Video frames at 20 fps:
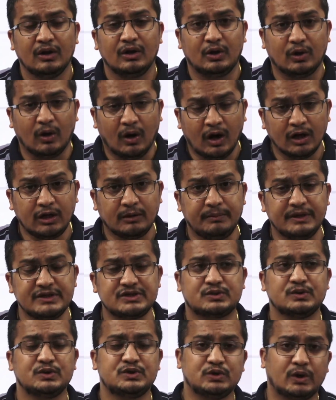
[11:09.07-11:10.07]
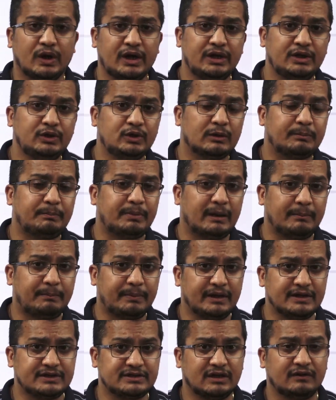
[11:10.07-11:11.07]
don't miss to join your
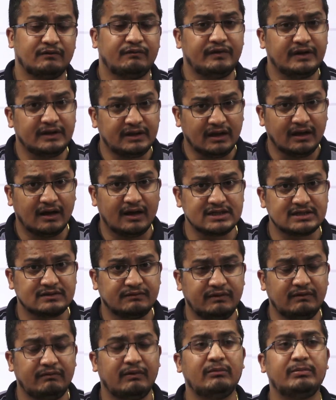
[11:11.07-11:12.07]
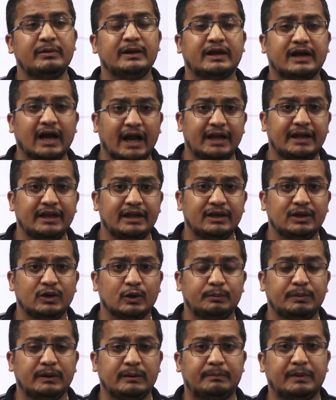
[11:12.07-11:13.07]
preparation with us we will be guiding
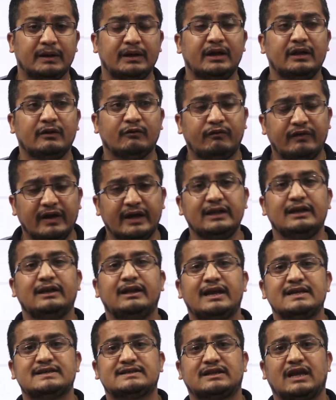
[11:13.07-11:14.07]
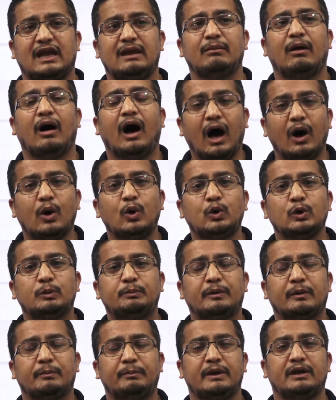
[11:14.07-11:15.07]
you people in very less time how to
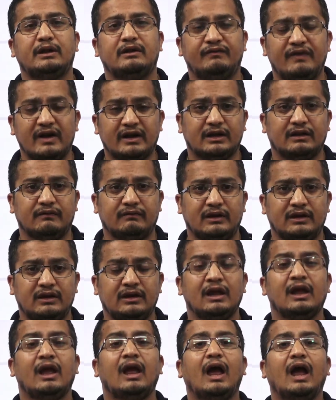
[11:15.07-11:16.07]
prepare effectively